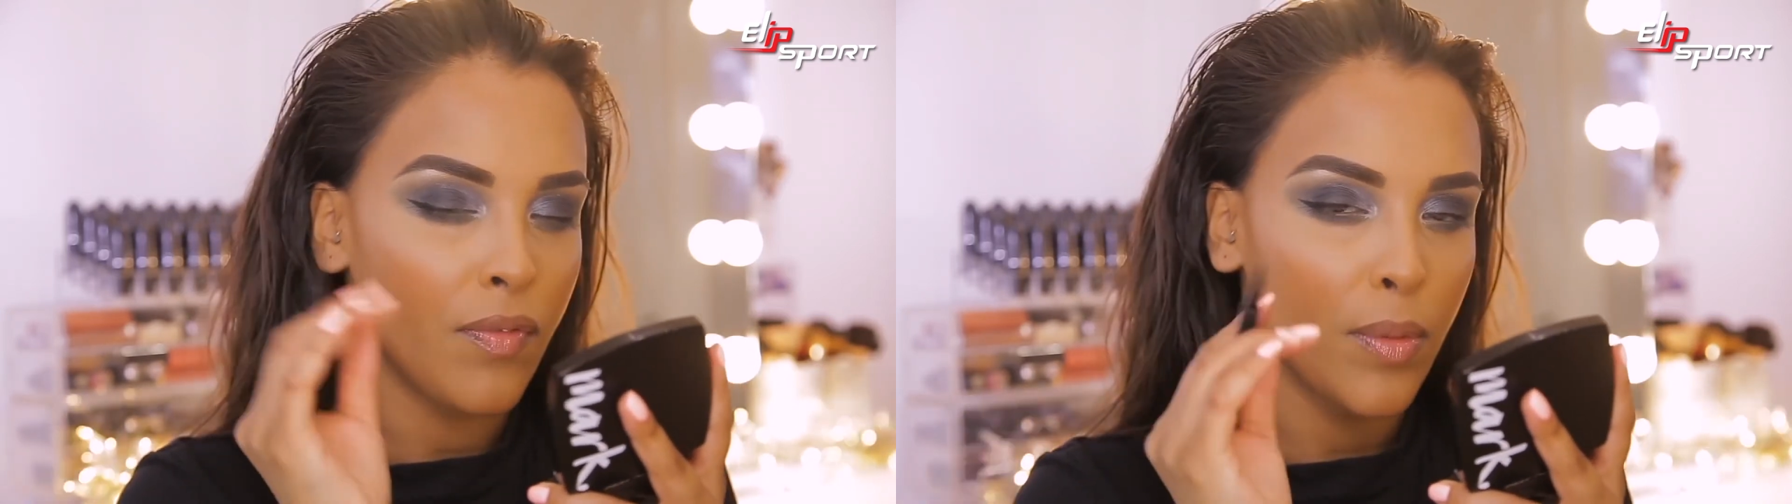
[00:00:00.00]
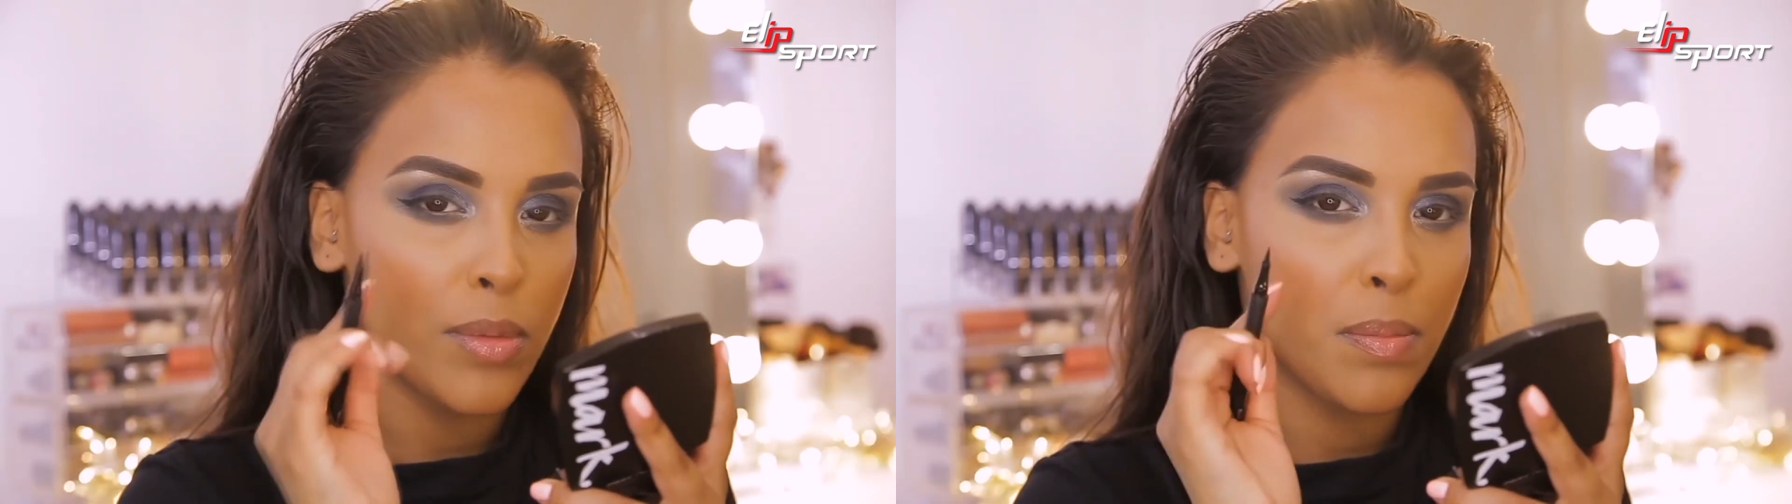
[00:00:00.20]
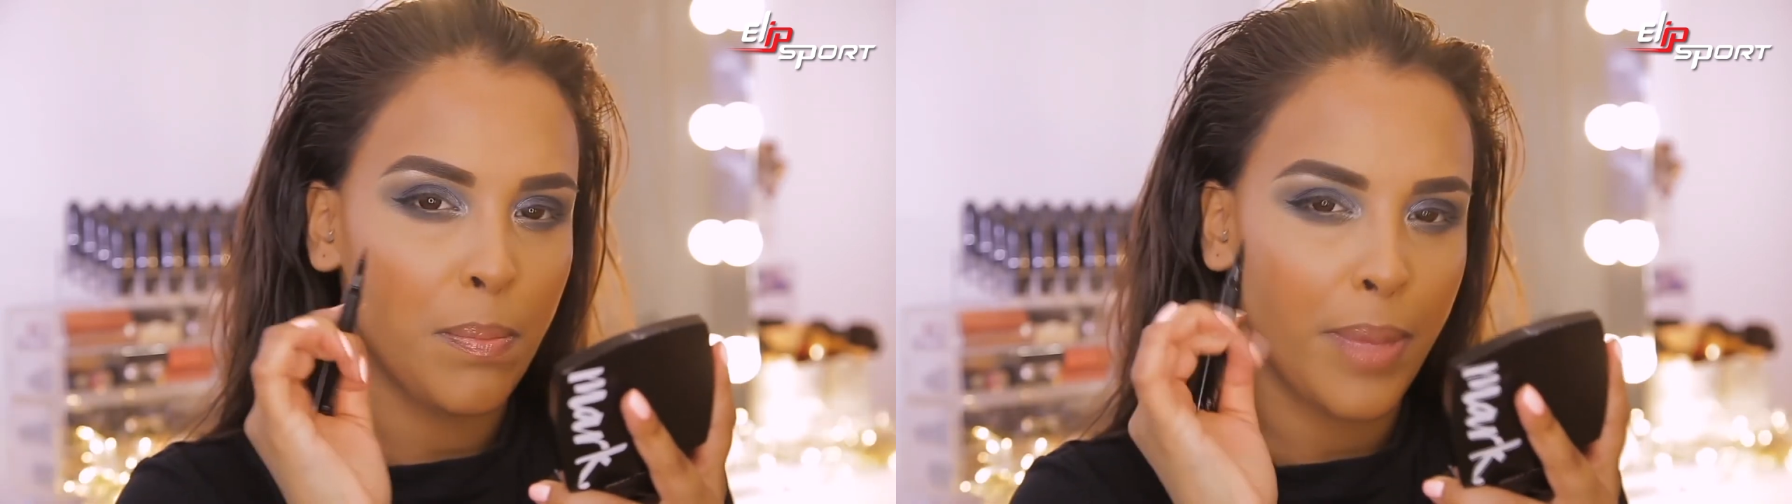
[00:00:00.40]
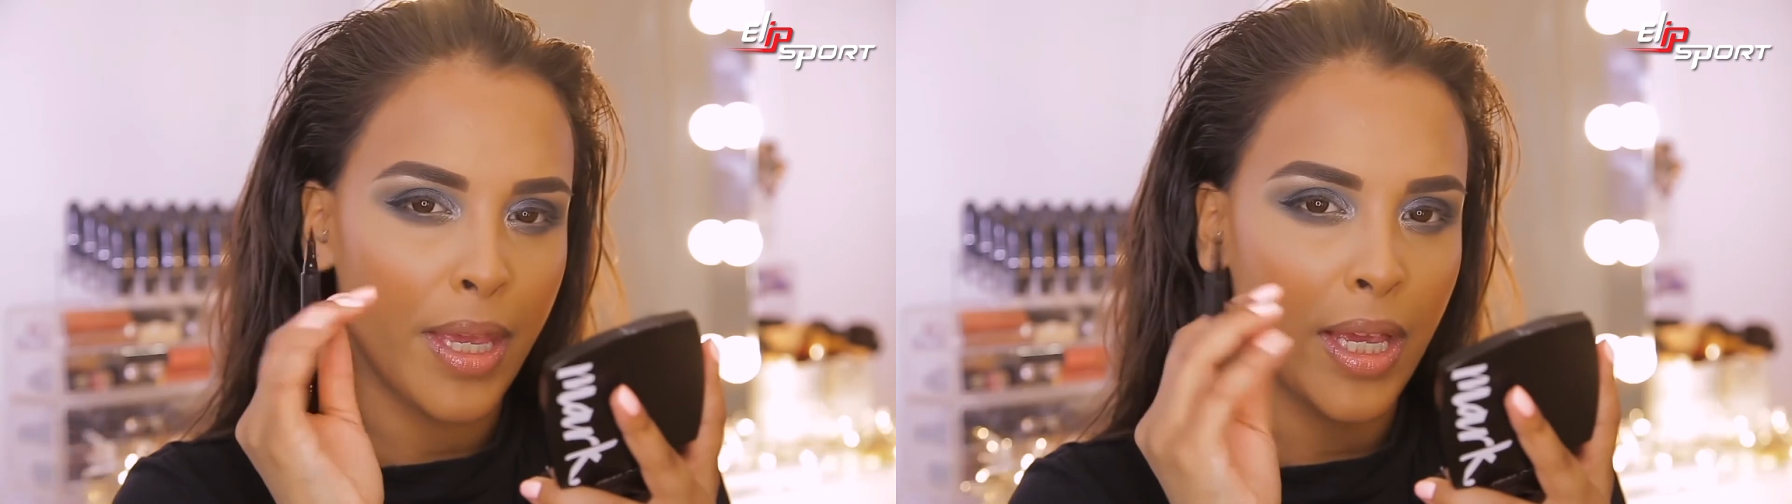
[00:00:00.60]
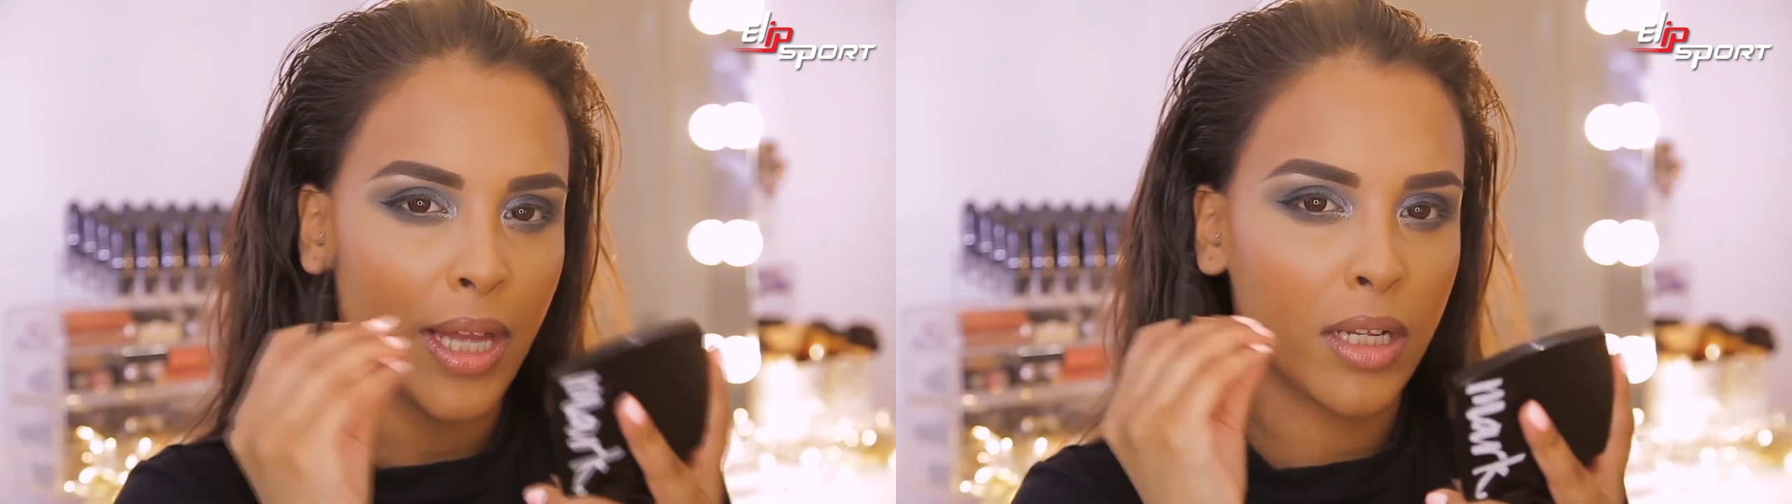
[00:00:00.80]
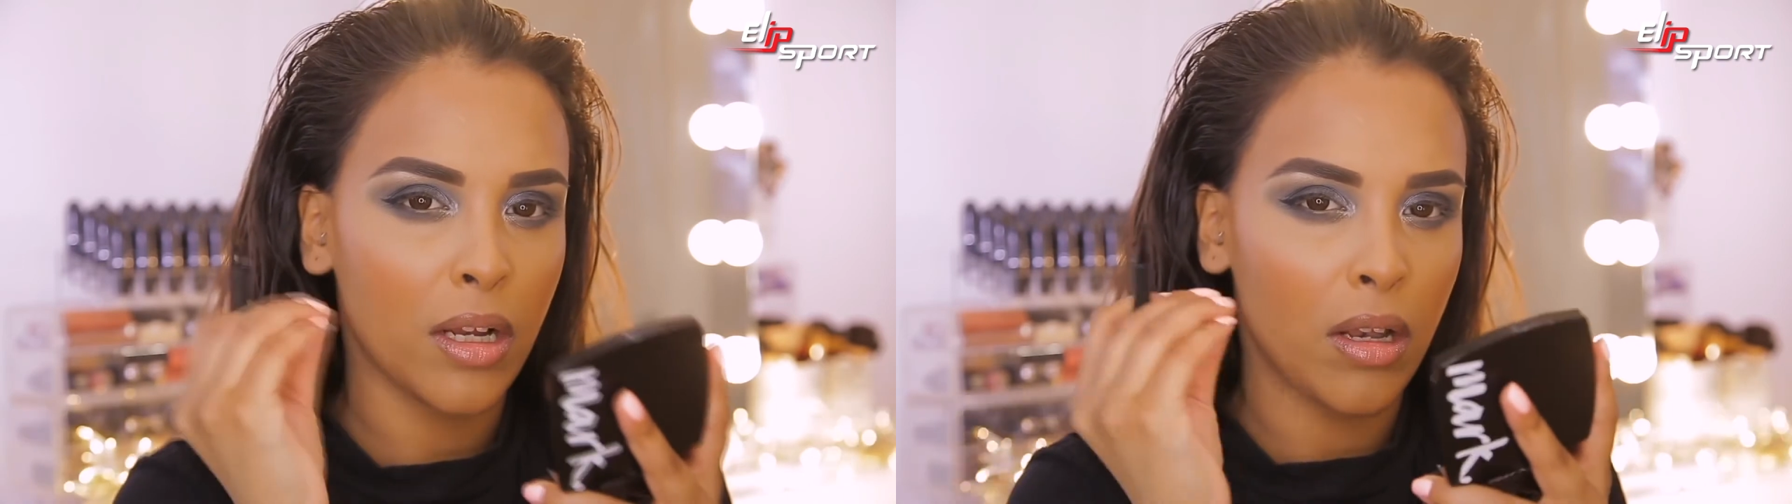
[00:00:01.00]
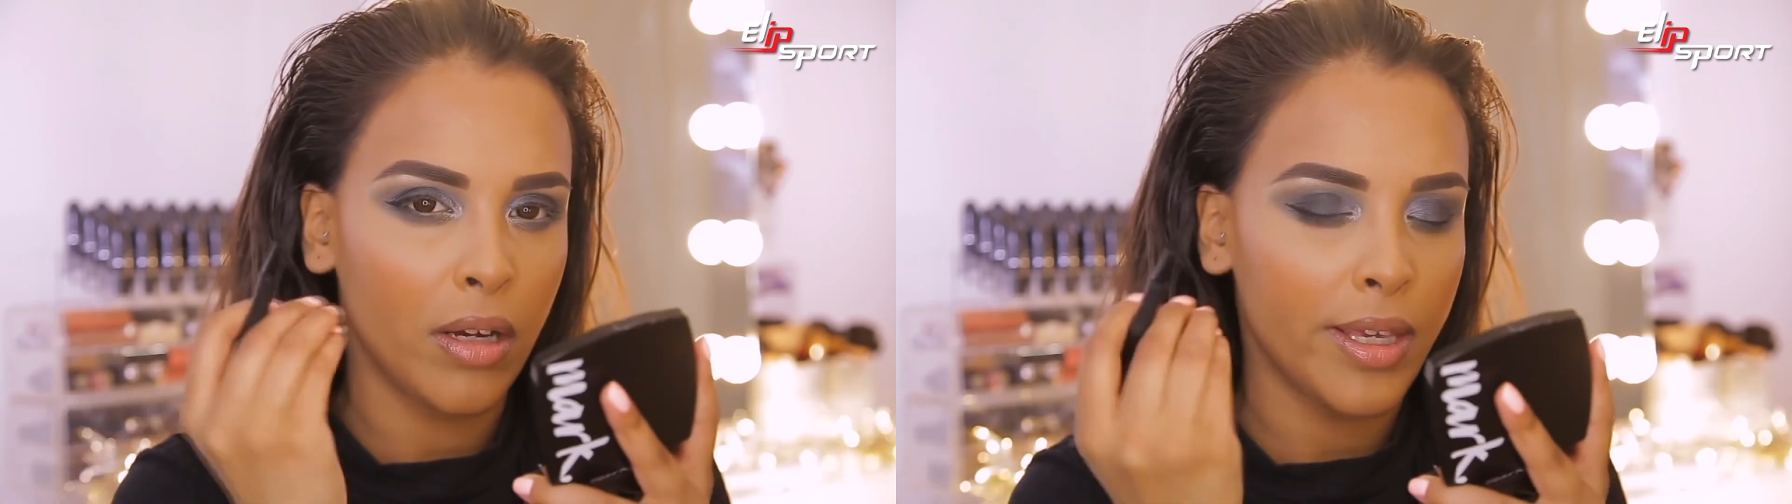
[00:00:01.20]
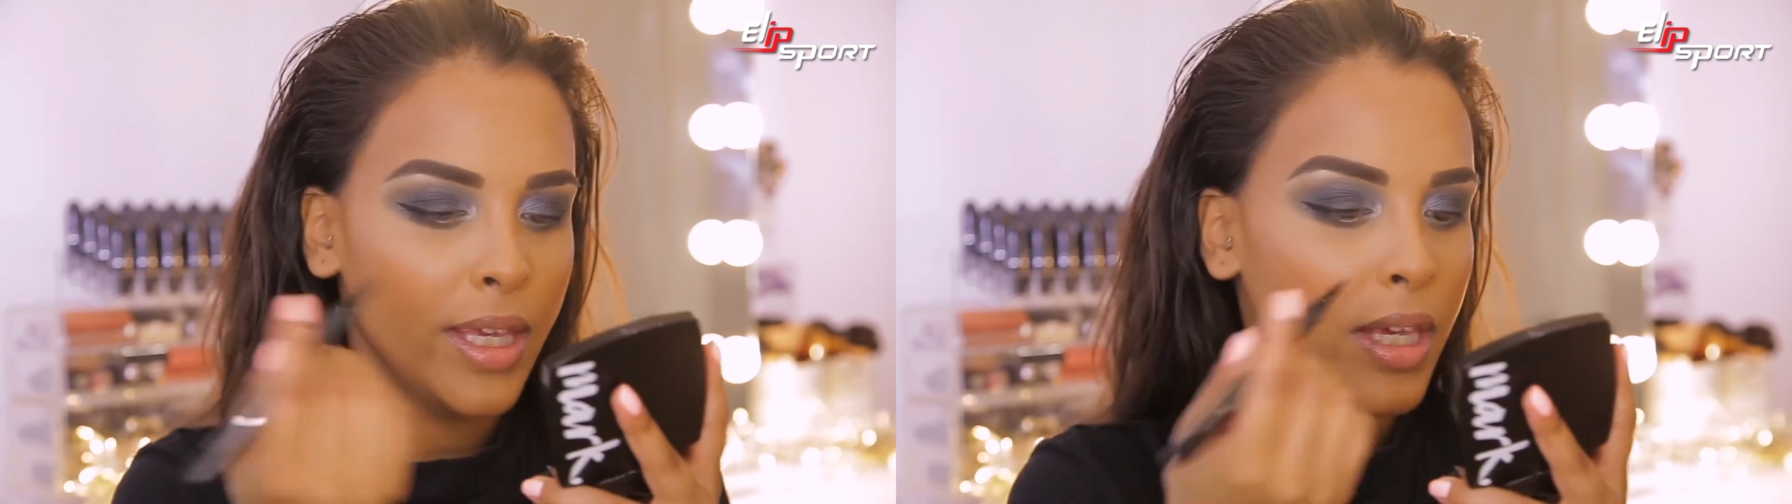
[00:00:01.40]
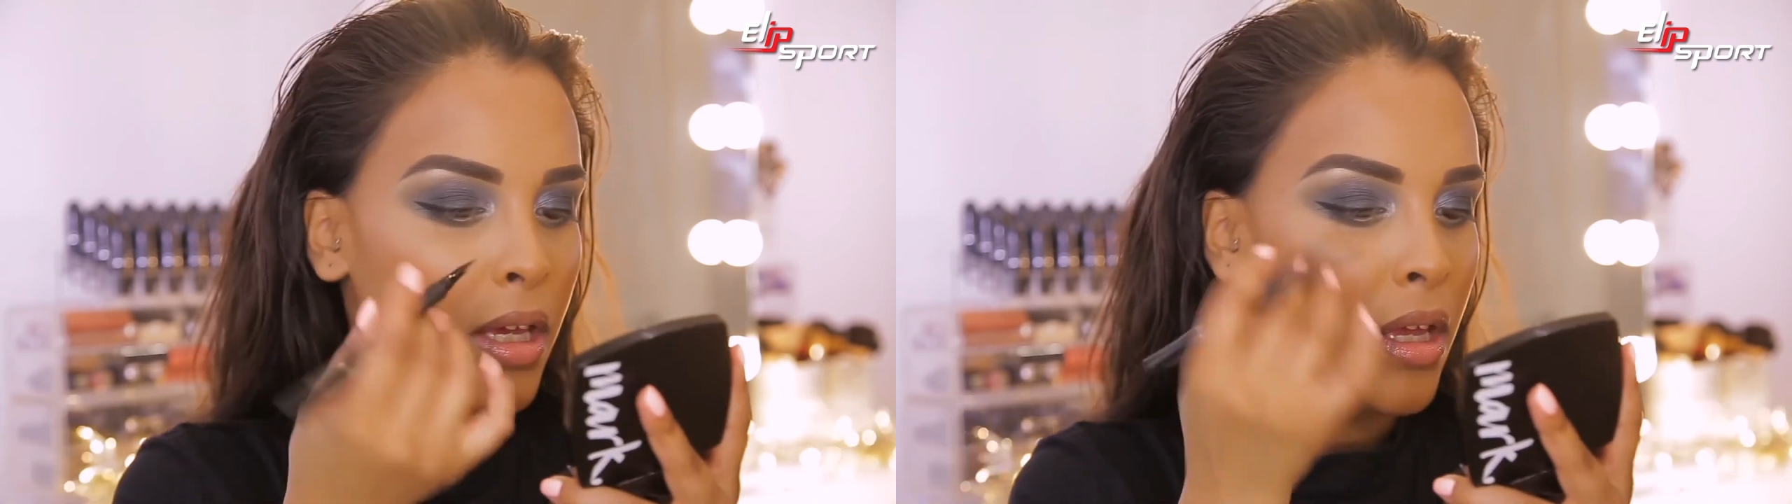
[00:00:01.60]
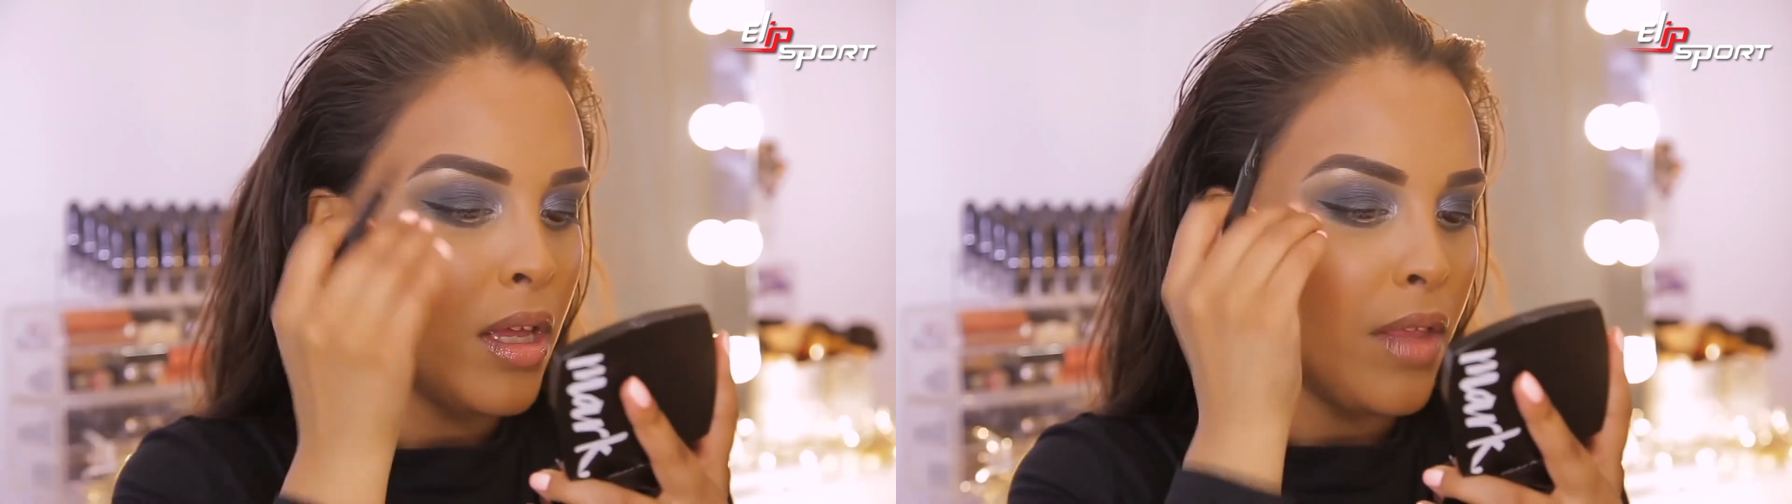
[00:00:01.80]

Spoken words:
If it was big and clunky,